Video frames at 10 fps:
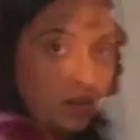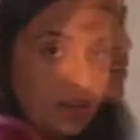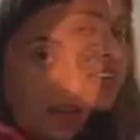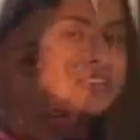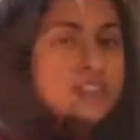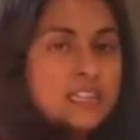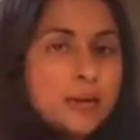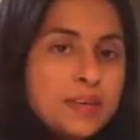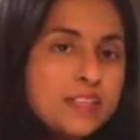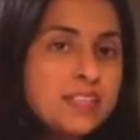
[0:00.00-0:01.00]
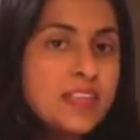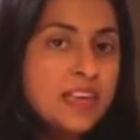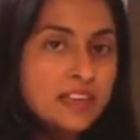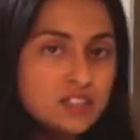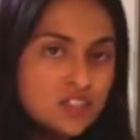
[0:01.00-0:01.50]
The next step is
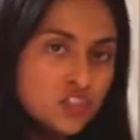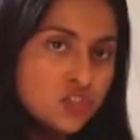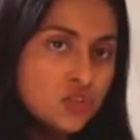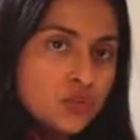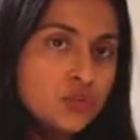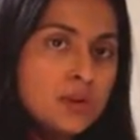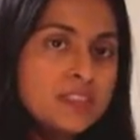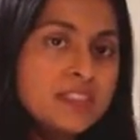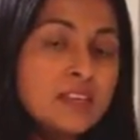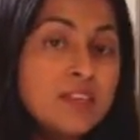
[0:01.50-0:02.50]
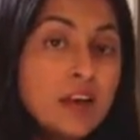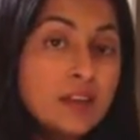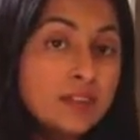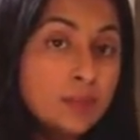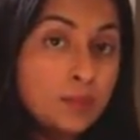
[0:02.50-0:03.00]
then to sieve
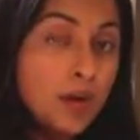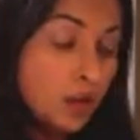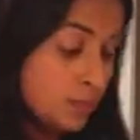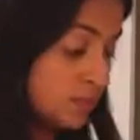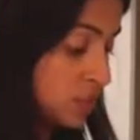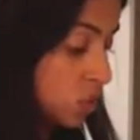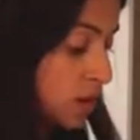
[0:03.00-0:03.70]
out the pulp. So what